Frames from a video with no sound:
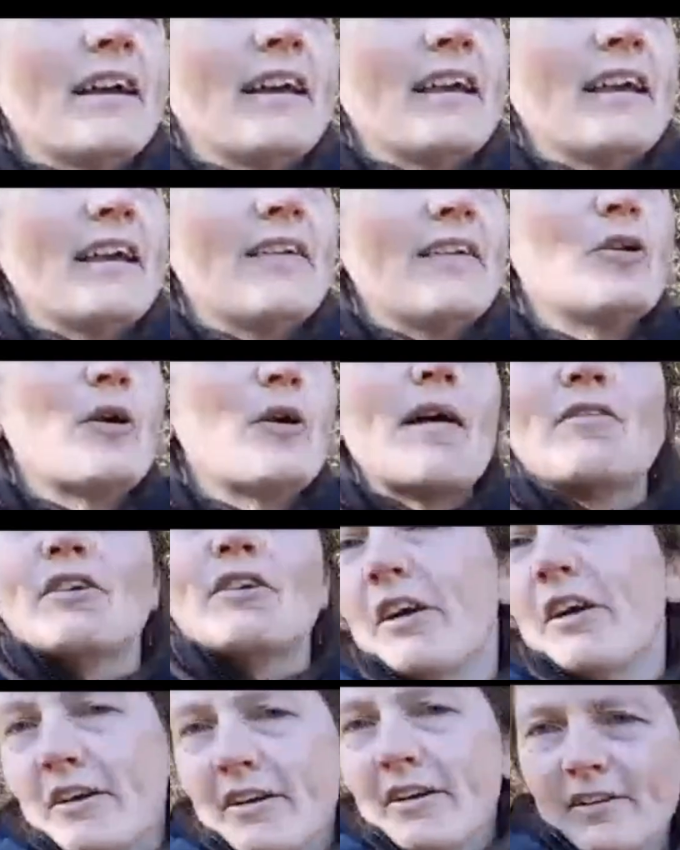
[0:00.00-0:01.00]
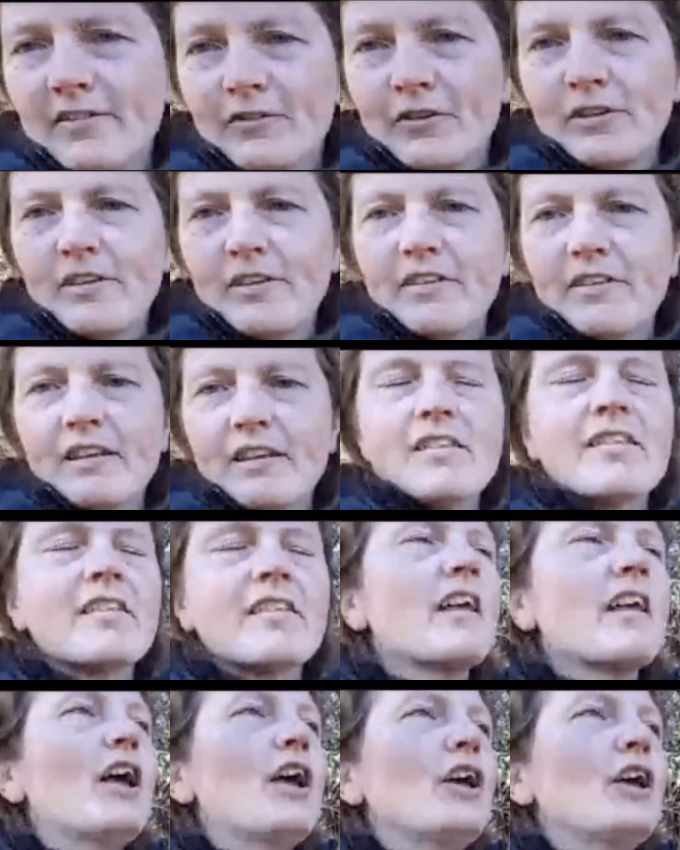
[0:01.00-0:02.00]
if you have a yard, for instance,
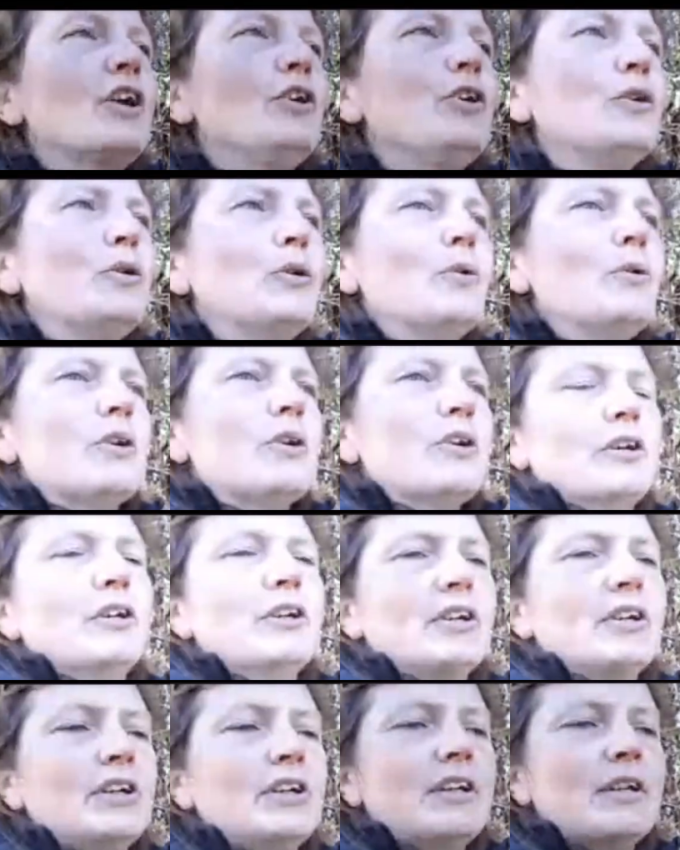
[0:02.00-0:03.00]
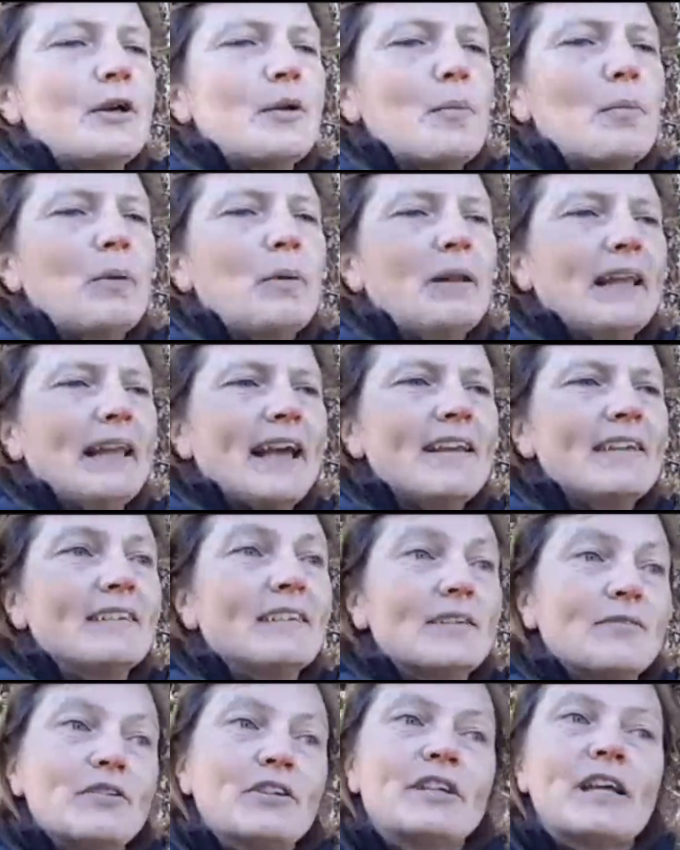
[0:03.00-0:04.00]
you could plant
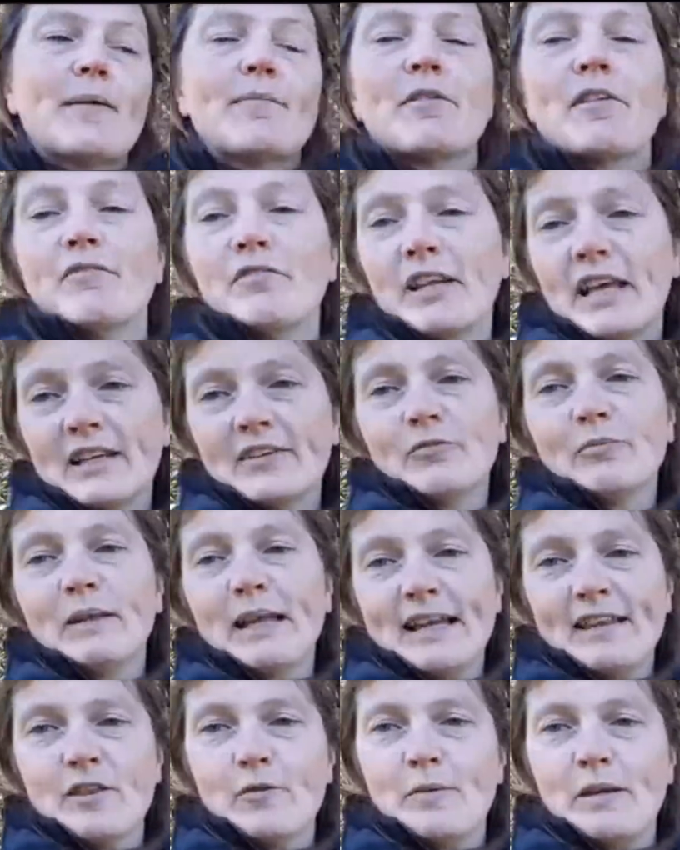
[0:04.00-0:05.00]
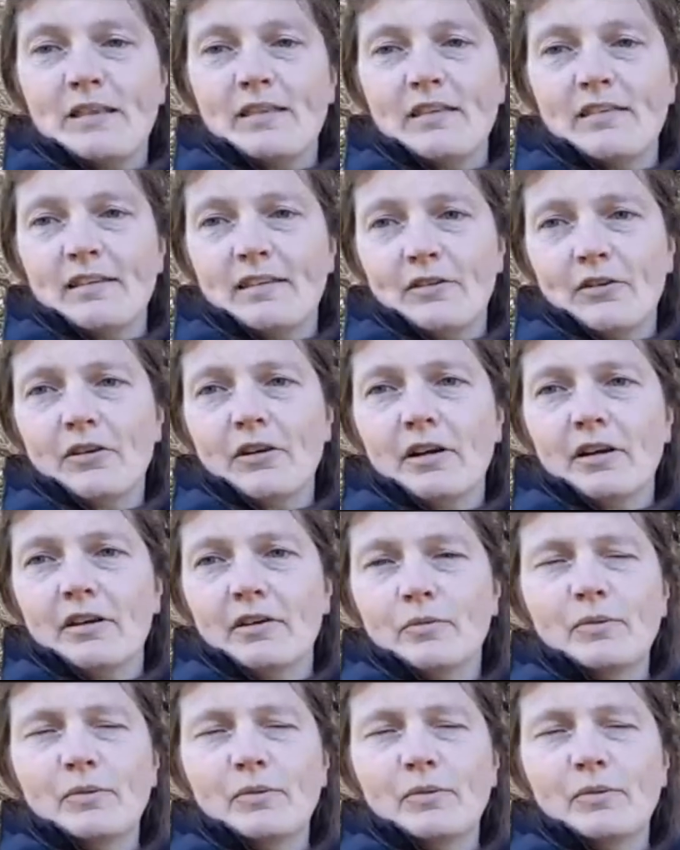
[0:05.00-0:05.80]
different types of native plant species in your yard.